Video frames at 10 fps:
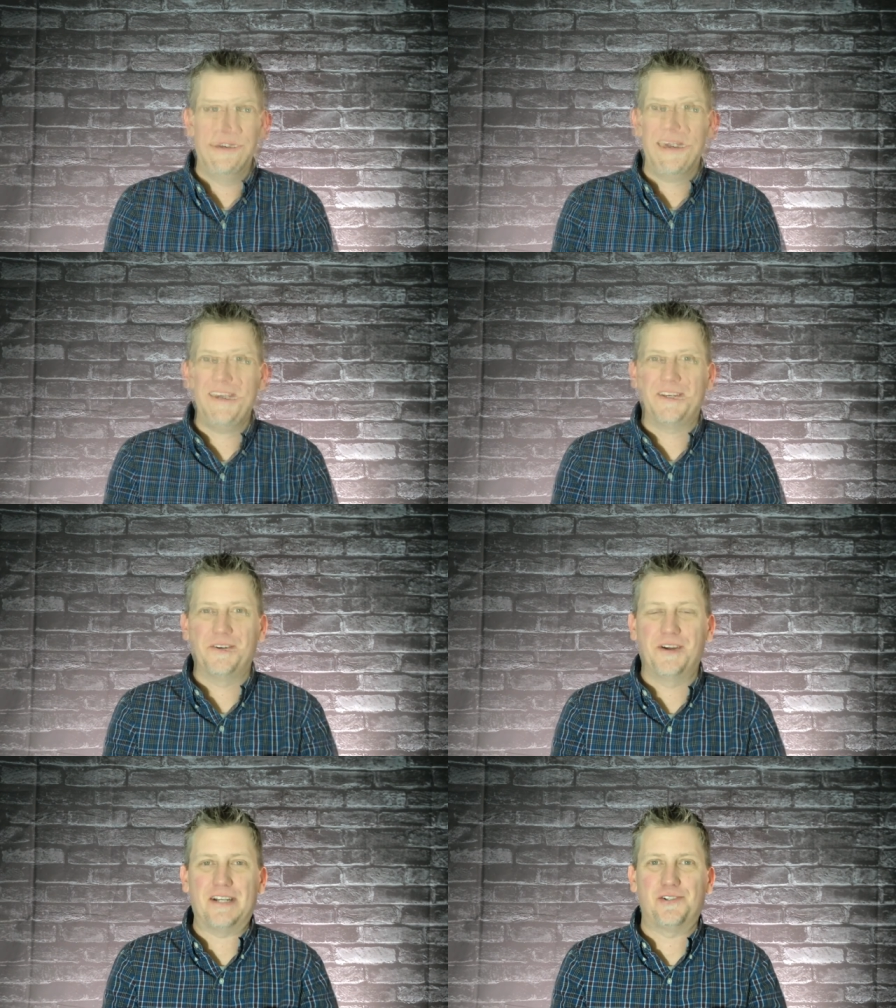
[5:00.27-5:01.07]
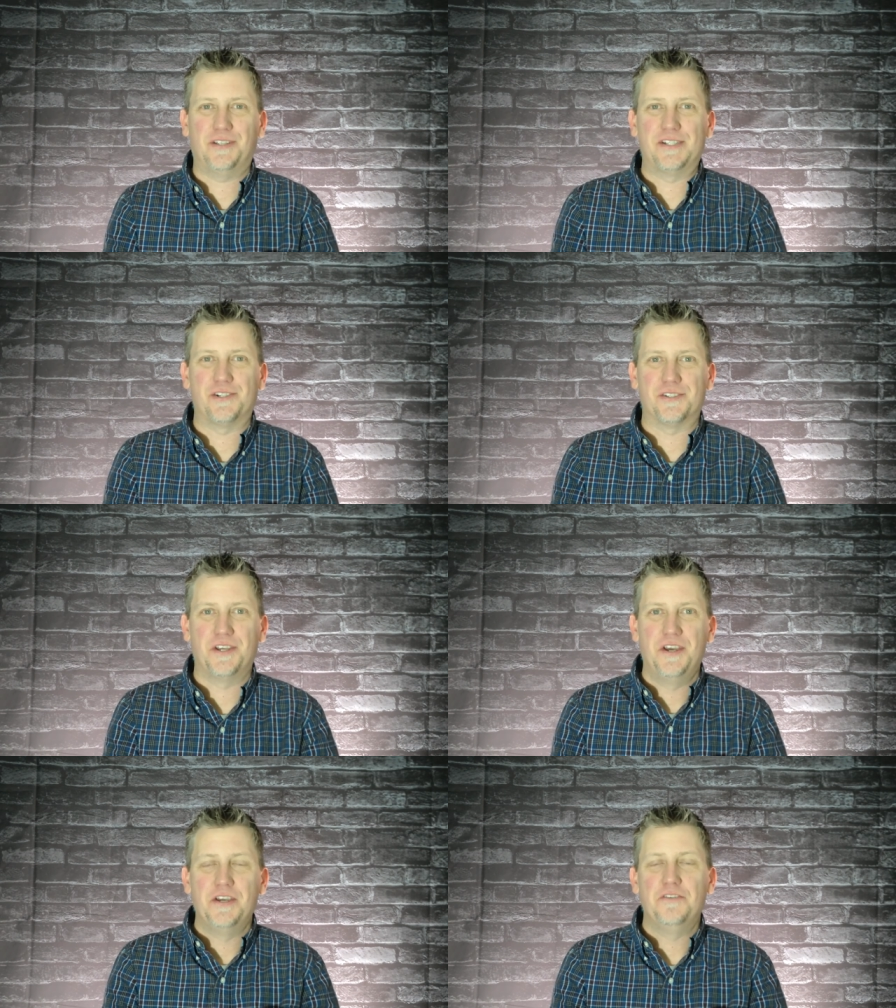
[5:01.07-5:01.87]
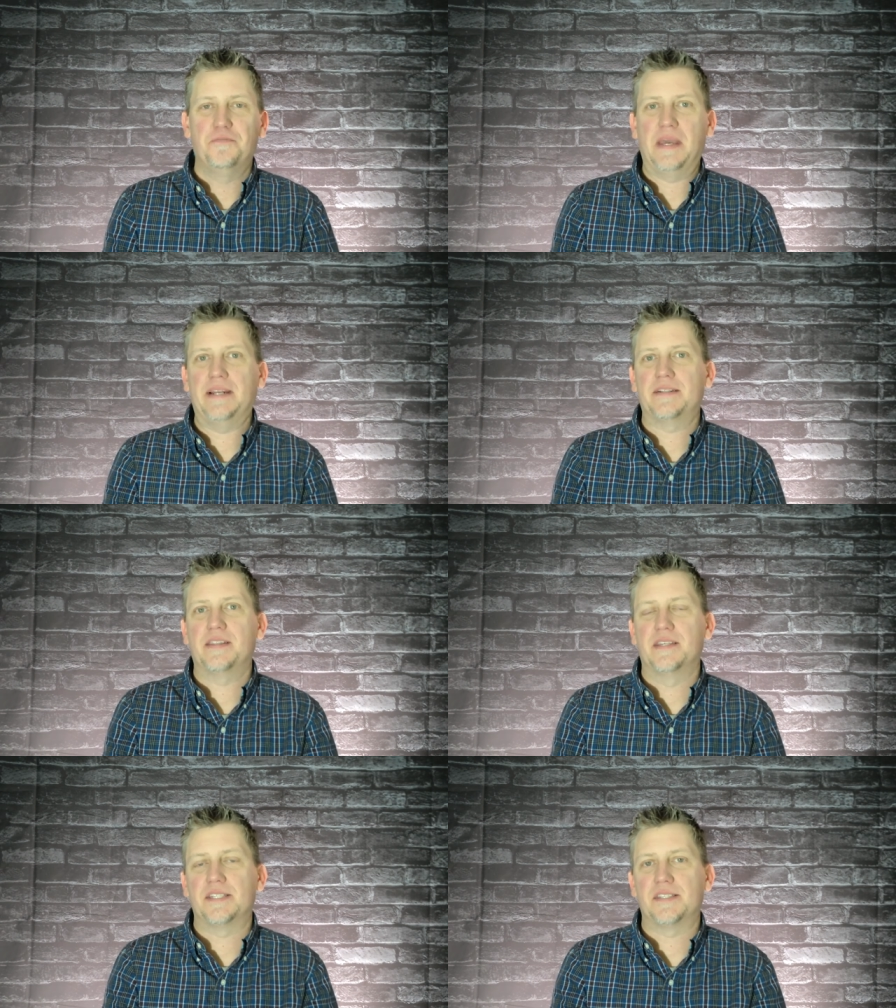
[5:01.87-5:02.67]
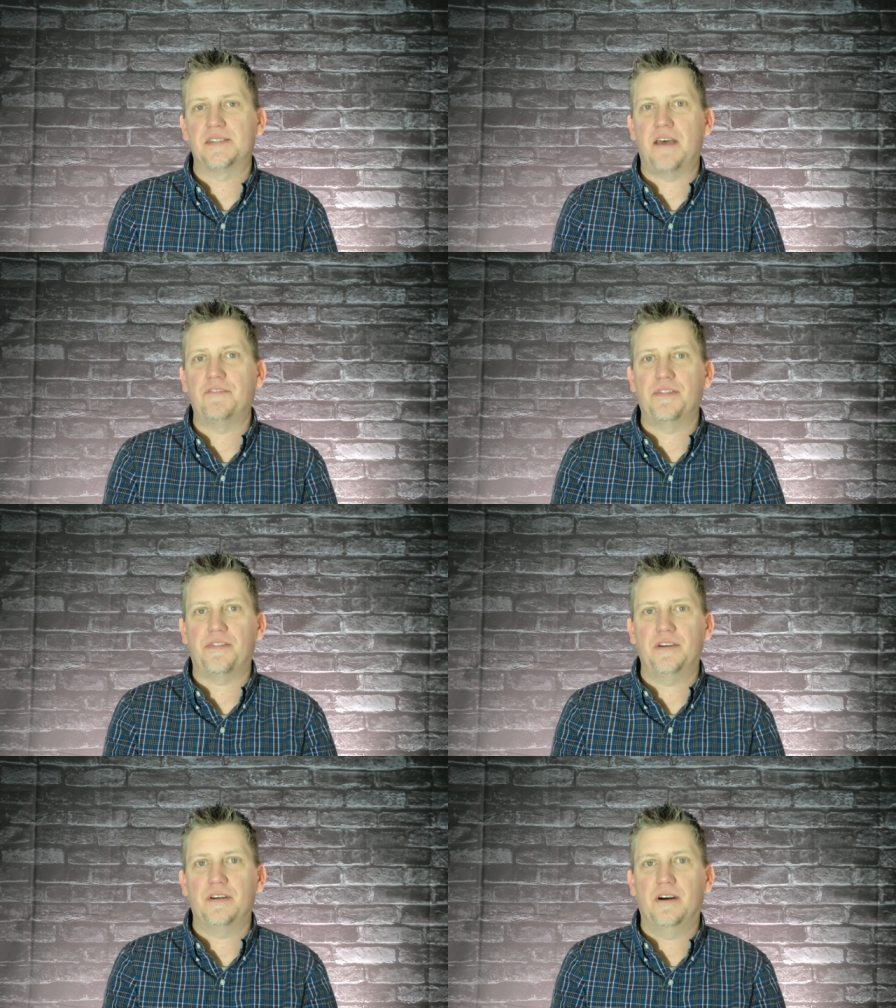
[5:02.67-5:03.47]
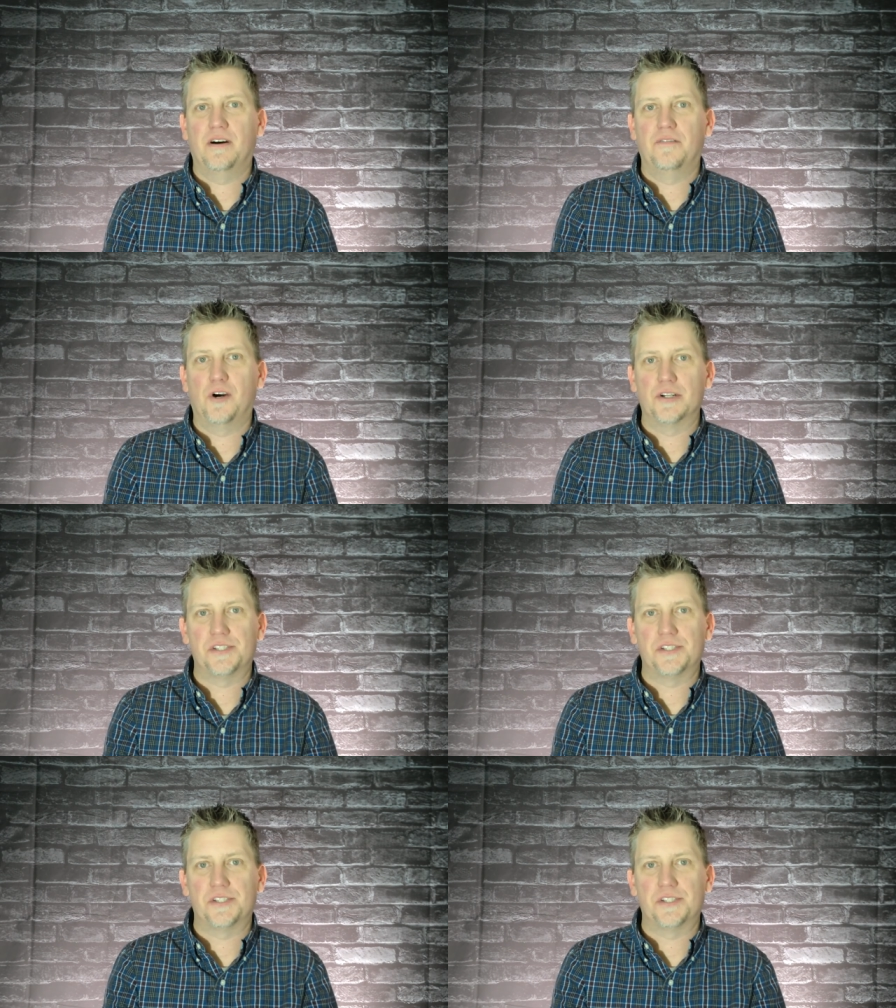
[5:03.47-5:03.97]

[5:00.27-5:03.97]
there. Hey, congratulations. You've made it to the seventh of our